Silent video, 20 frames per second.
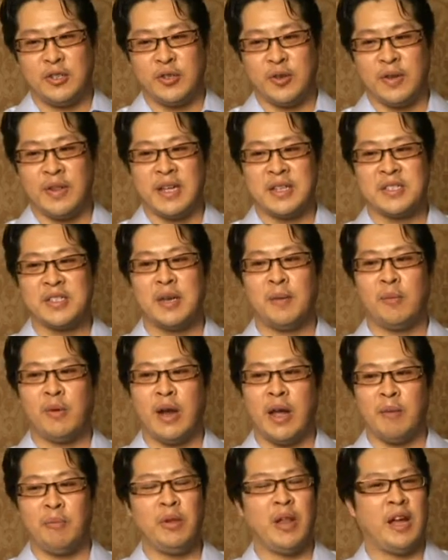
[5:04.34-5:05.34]
during that summer, I
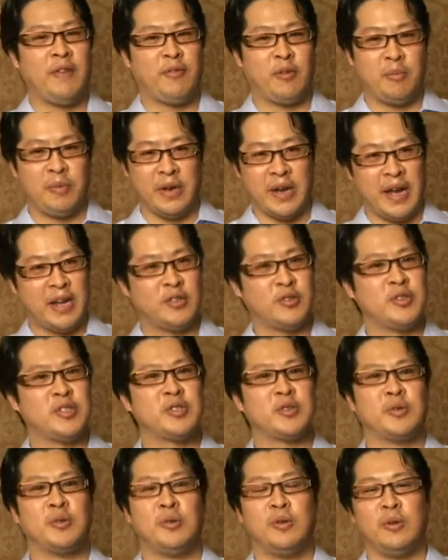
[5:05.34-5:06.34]
applied for podiatry
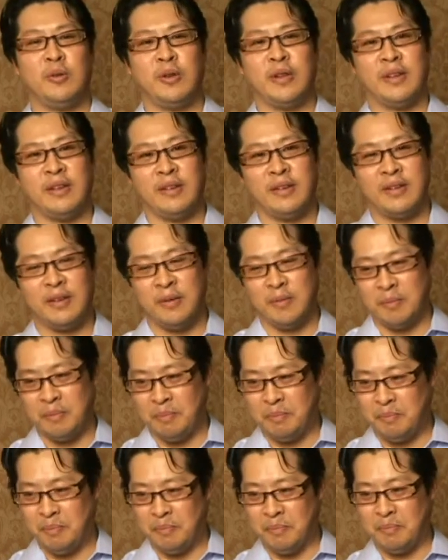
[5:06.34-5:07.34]
school
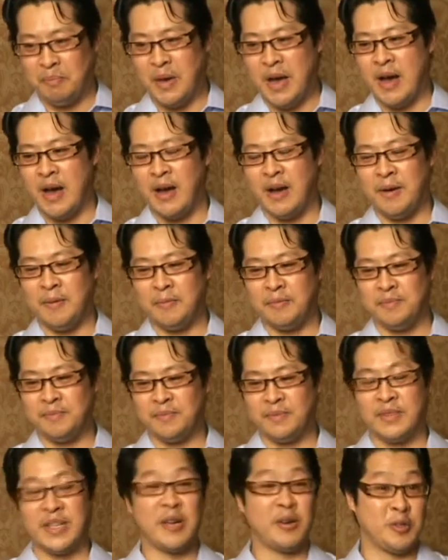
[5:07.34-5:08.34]
and
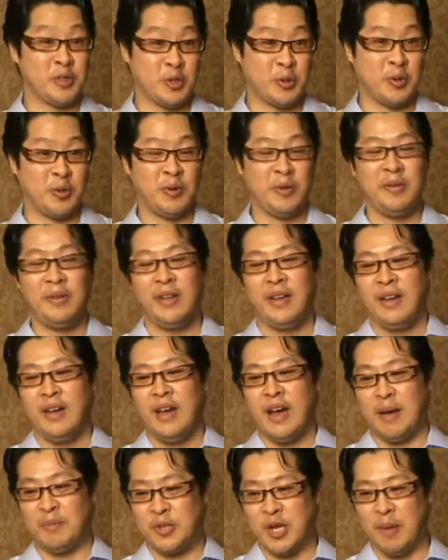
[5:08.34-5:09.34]
dental school,
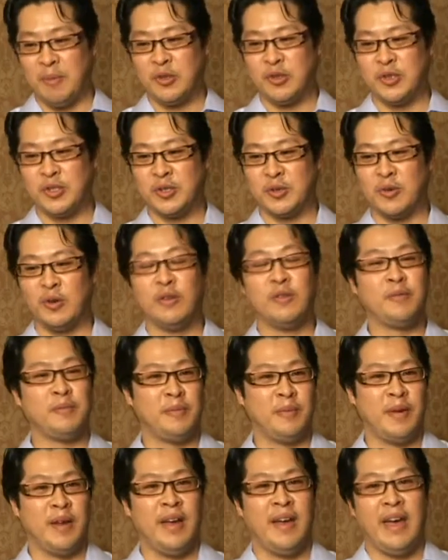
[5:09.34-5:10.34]
optometry school,
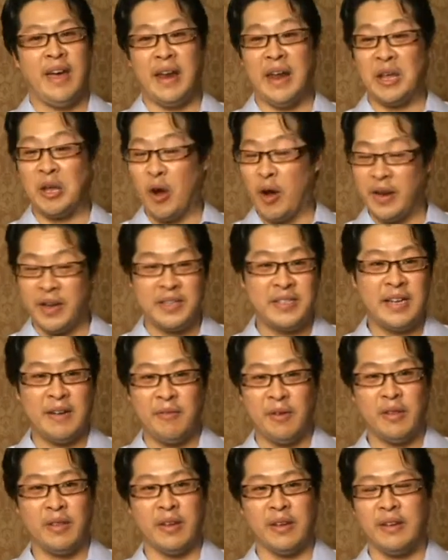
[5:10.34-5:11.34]
and I got into
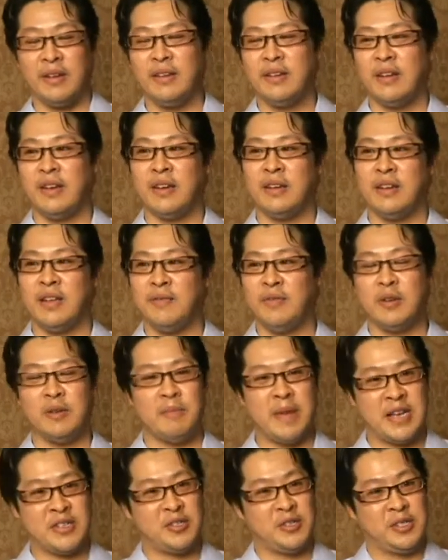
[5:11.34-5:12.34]
everything, and even the
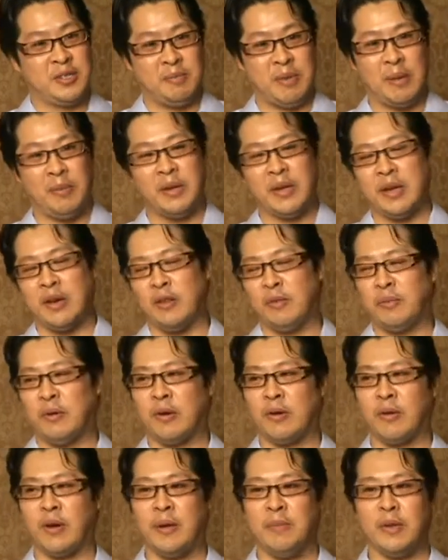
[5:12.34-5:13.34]
Masters in Public Health
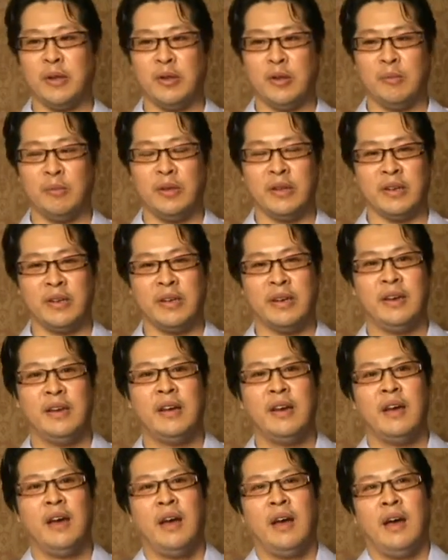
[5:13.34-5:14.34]
program at Loma Linda.
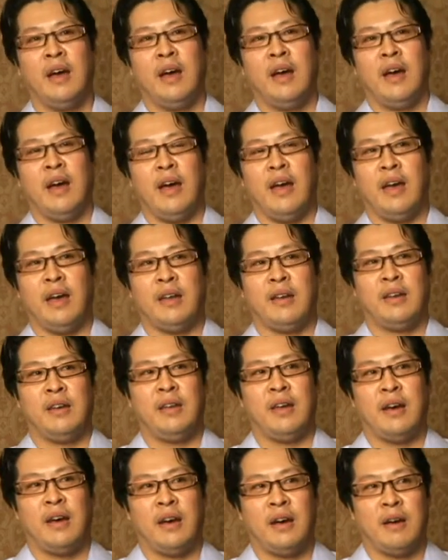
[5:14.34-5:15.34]
And
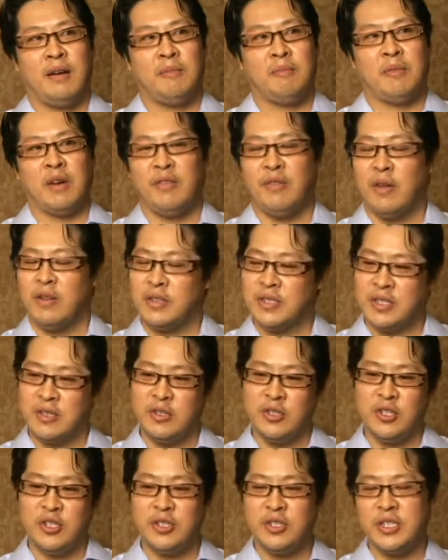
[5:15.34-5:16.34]
my father said,
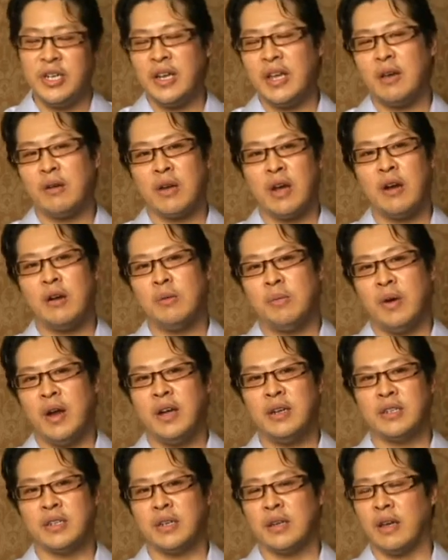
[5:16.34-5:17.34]
you should check out
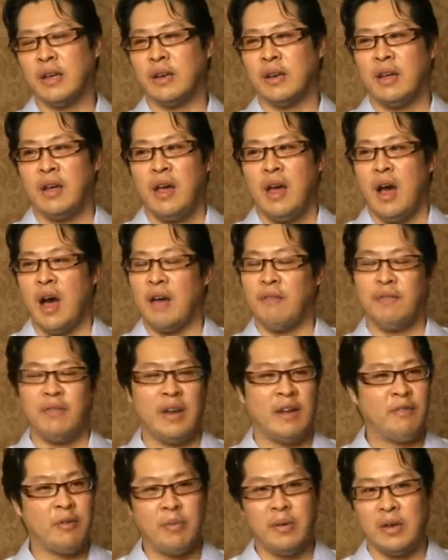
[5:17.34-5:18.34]
chiropractic. And I've
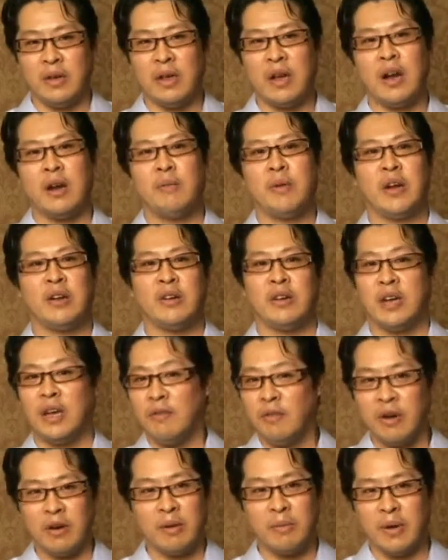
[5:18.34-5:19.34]
never been a chiropractor, never
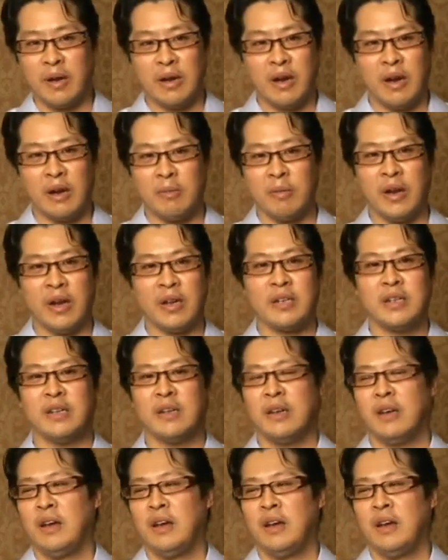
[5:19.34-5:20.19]
heard about chiropractic.